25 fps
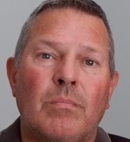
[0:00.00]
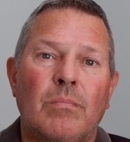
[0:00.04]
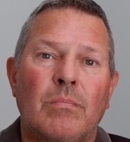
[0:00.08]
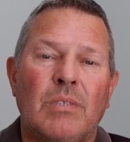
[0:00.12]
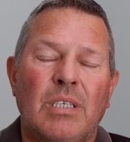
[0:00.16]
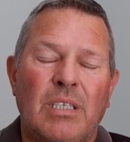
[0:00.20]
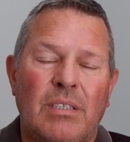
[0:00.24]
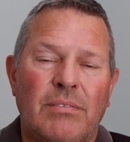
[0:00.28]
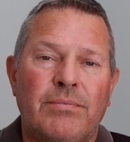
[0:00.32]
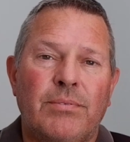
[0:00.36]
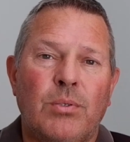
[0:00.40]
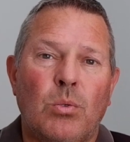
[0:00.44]

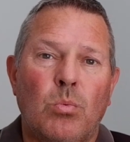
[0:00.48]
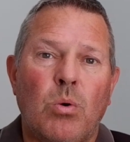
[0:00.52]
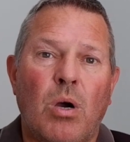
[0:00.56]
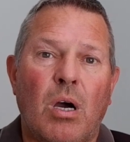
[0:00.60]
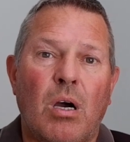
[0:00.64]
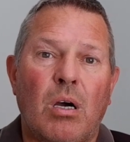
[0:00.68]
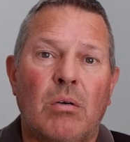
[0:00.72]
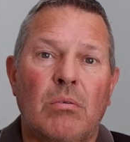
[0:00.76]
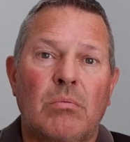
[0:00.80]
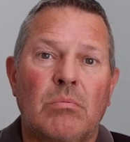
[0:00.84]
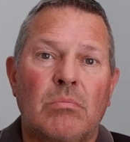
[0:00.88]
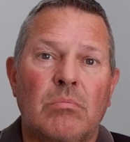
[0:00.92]
And for
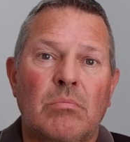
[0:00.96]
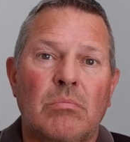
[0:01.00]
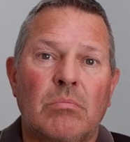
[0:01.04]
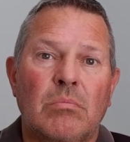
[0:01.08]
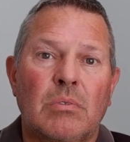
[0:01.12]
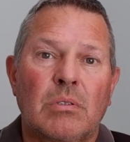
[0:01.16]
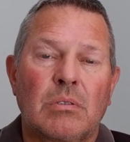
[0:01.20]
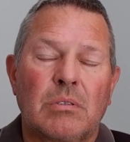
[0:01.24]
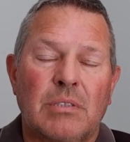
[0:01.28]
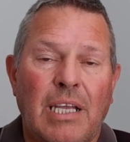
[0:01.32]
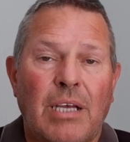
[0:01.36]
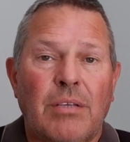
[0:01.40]
what?
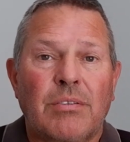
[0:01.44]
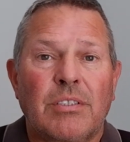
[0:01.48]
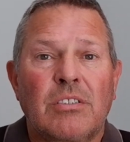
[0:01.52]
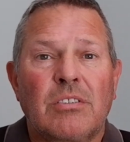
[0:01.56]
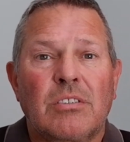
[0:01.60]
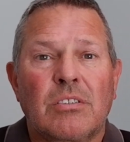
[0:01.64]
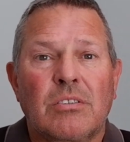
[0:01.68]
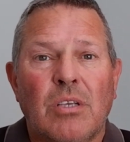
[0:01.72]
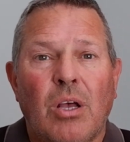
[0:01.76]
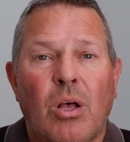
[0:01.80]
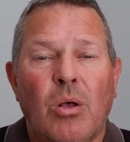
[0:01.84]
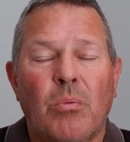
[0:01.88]
Now this
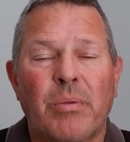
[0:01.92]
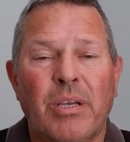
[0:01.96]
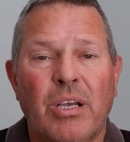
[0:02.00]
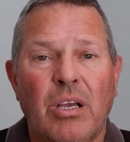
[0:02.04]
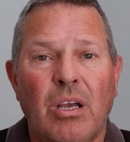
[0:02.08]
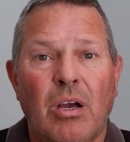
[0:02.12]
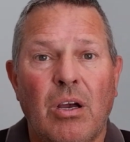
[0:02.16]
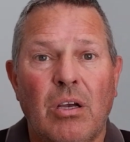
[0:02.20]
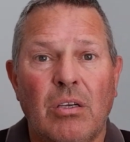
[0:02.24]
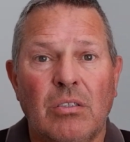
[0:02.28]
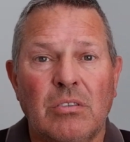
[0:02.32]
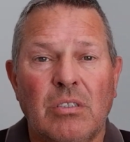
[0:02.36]
is all
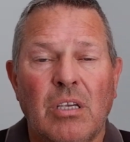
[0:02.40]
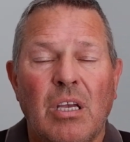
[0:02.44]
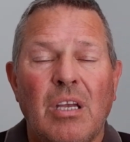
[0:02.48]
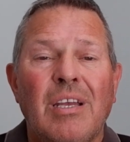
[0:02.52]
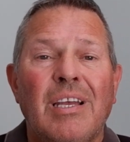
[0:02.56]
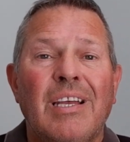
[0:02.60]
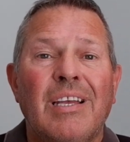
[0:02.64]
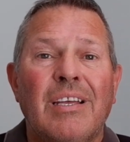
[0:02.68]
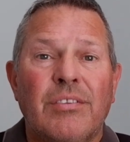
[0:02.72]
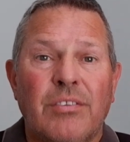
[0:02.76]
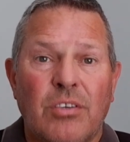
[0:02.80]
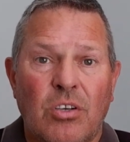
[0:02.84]
because
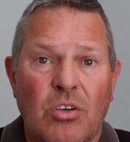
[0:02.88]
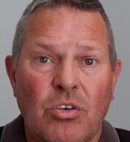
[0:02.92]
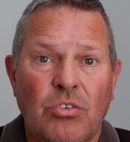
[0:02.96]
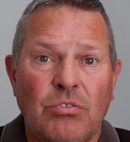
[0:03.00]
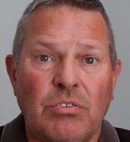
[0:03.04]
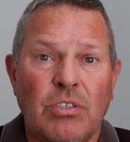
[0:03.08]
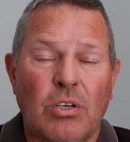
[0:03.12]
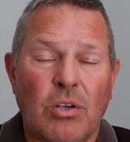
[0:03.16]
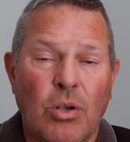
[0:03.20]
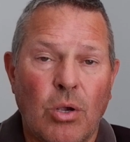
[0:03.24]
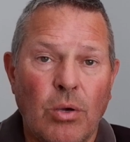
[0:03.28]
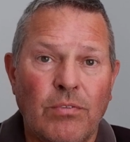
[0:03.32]
the
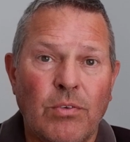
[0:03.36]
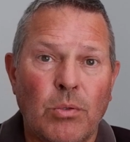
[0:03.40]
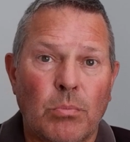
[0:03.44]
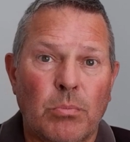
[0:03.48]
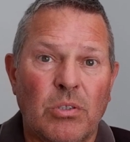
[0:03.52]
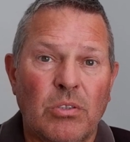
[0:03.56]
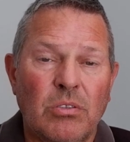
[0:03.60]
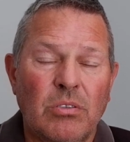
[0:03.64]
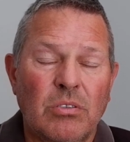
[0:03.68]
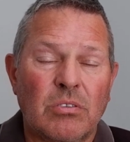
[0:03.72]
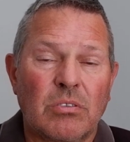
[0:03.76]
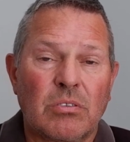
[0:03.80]
current
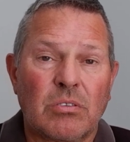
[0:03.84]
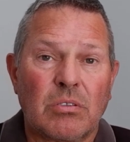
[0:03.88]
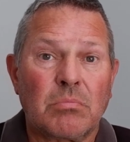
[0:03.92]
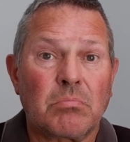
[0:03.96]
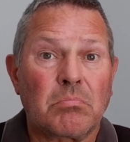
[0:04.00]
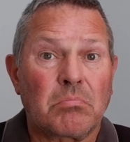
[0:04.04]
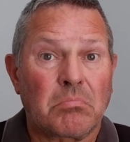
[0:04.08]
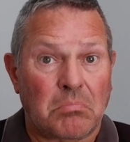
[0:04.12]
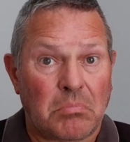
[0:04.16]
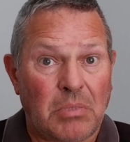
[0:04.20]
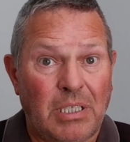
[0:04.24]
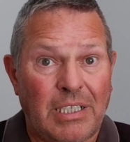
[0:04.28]
governments,
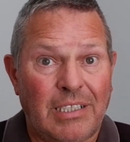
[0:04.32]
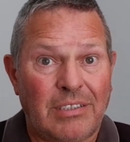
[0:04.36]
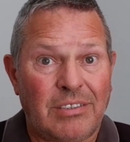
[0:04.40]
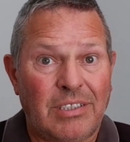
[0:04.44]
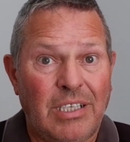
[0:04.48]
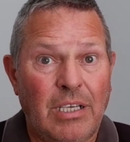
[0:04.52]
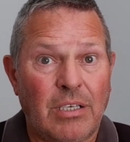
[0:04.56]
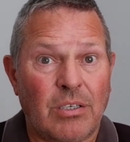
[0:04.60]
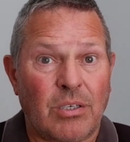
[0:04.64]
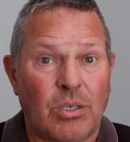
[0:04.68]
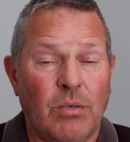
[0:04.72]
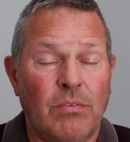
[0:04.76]
and I
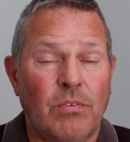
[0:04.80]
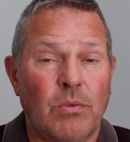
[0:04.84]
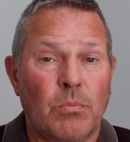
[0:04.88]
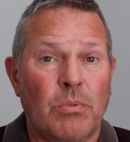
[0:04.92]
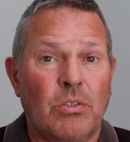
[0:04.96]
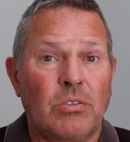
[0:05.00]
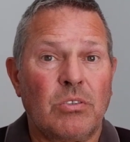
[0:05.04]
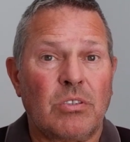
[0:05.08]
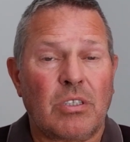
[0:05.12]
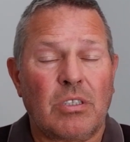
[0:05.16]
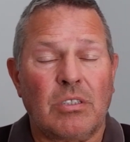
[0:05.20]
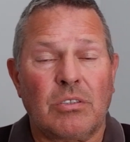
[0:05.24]
say
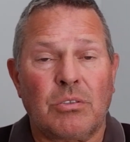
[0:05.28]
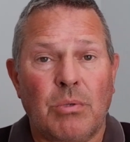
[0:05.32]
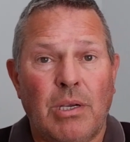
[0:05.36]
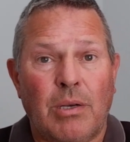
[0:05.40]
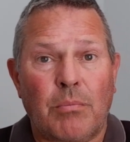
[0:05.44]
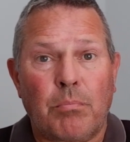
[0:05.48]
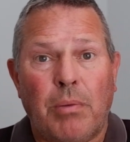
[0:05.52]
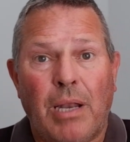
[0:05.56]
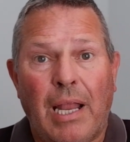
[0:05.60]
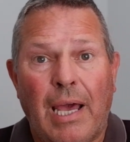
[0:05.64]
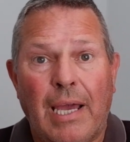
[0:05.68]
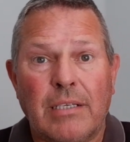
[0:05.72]
governments because you
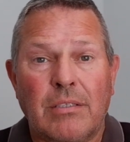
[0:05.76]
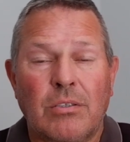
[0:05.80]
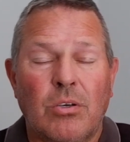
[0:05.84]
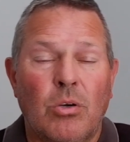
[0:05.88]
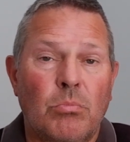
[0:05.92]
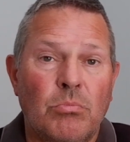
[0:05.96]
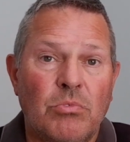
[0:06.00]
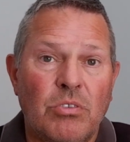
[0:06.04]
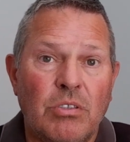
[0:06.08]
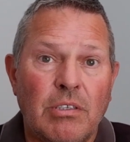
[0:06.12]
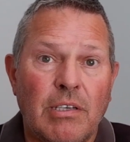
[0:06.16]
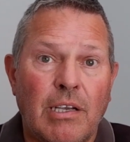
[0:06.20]
had Plaid
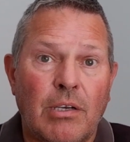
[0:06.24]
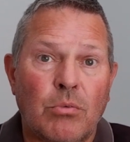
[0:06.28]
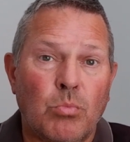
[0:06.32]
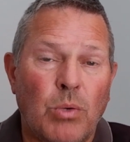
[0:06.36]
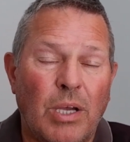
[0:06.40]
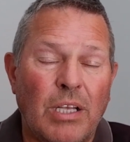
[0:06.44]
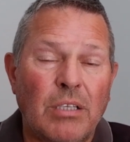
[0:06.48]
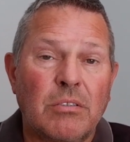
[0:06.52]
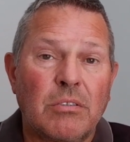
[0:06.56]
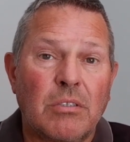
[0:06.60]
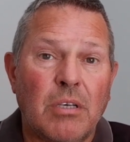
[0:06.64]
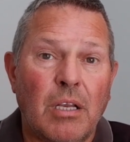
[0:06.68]
Cymru, you had
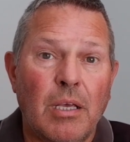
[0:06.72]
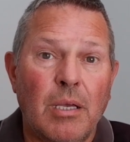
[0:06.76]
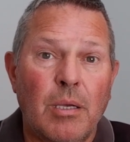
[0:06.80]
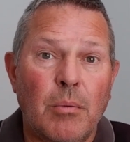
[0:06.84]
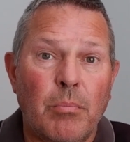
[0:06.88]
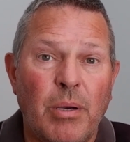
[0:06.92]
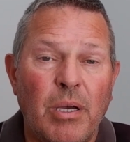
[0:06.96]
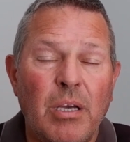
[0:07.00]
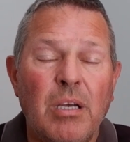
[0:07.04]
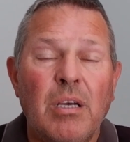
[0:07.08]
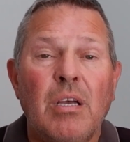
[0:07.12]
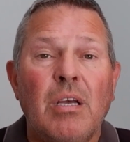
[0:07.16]
Welsh
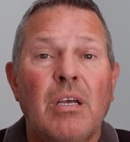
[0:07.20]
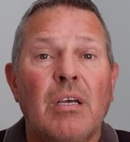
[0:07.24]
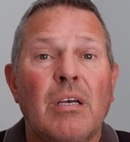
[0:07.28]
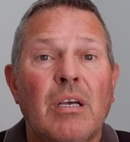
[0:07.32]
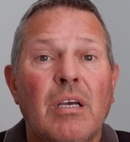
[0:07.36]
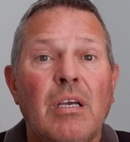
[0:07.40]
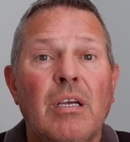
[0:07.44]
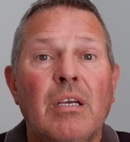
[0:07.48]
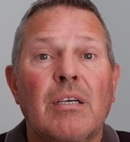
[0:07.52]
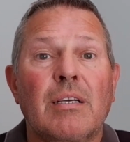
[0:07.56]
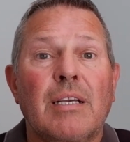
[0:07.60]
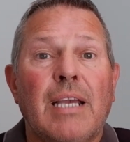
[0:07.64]
Labour,
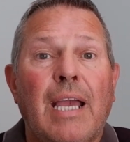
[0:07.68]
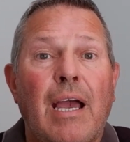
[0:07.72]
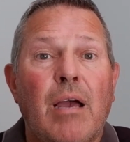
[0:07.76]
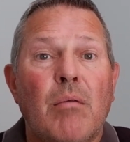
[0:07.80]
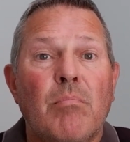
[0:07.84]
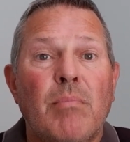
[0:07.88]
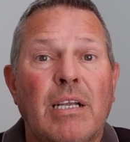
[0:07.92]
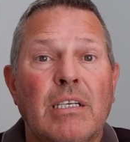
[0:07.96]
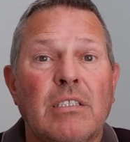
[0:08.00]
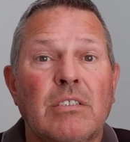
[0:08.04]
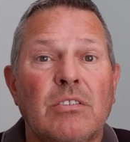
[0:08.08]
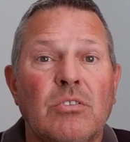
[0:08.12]
can't
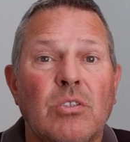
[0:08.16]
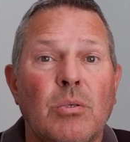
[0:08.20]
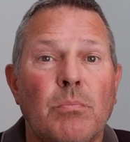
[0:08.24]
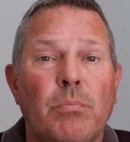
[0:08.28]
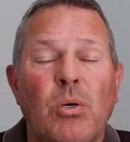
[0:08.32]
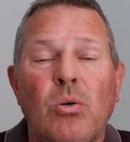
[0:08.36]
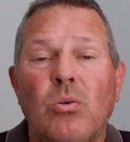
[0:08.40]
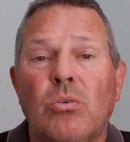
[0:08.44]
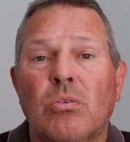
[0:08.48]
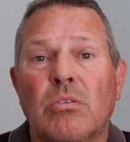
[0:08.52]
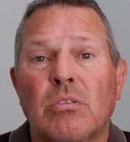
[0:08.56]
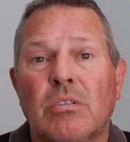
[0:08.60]
manage the
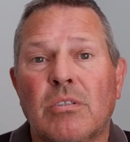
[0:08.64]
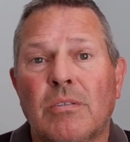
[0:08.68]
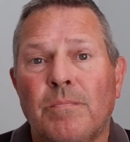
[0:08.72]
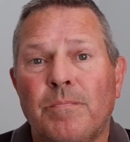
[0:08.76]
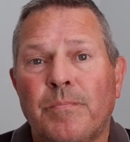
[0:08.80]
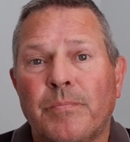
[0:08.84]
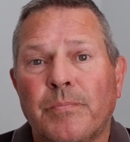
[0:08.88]
books.